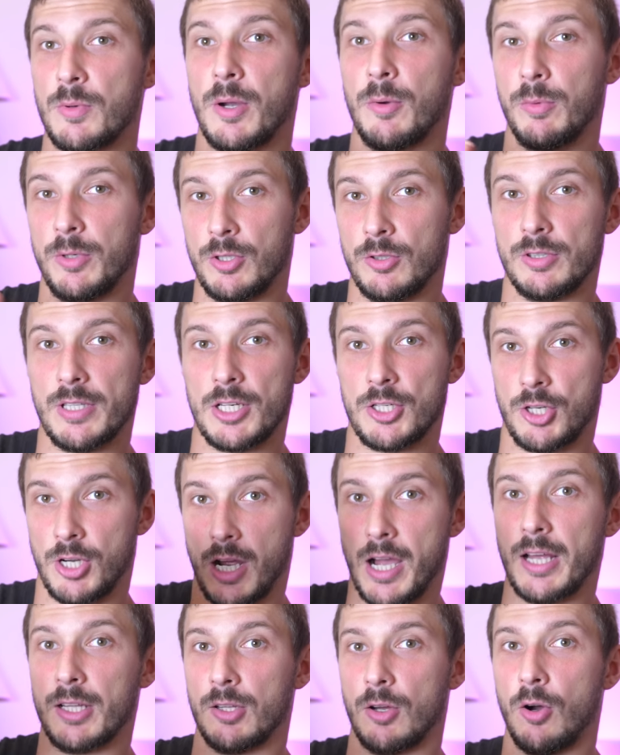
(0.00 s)
why when you touch a
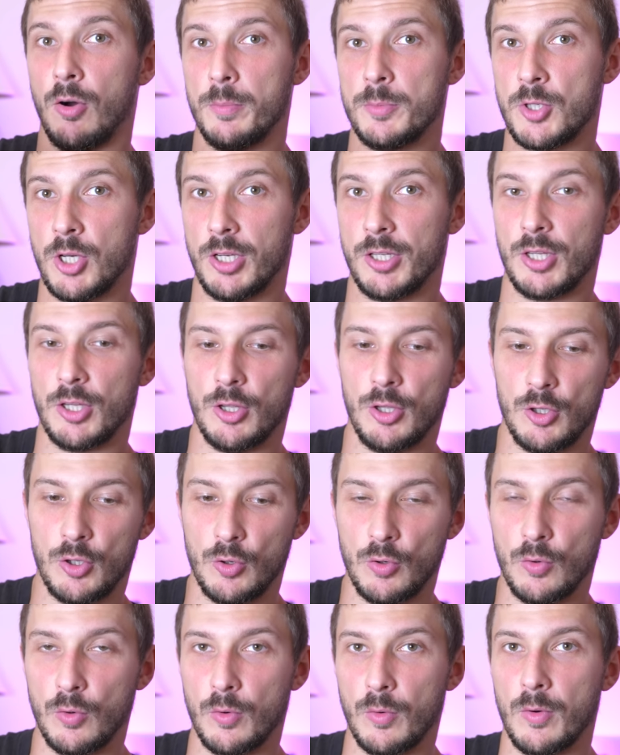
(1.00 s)
hot object,
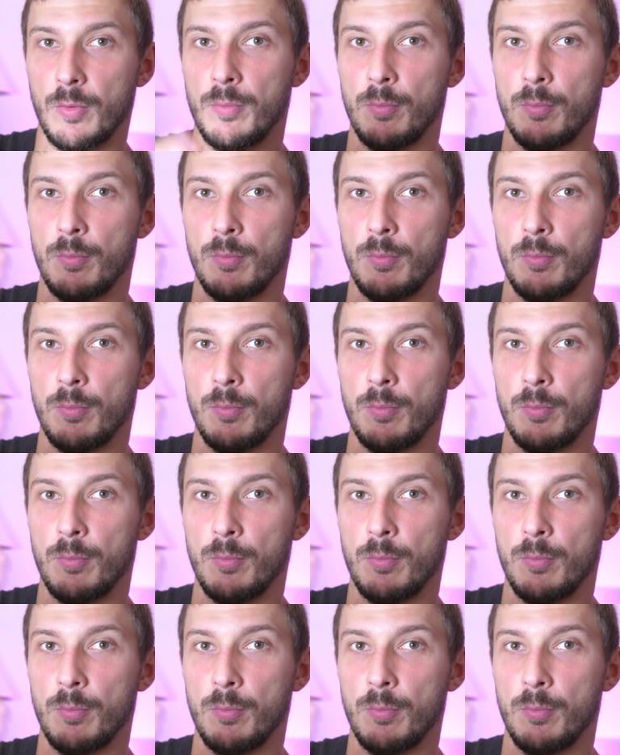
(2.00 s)
you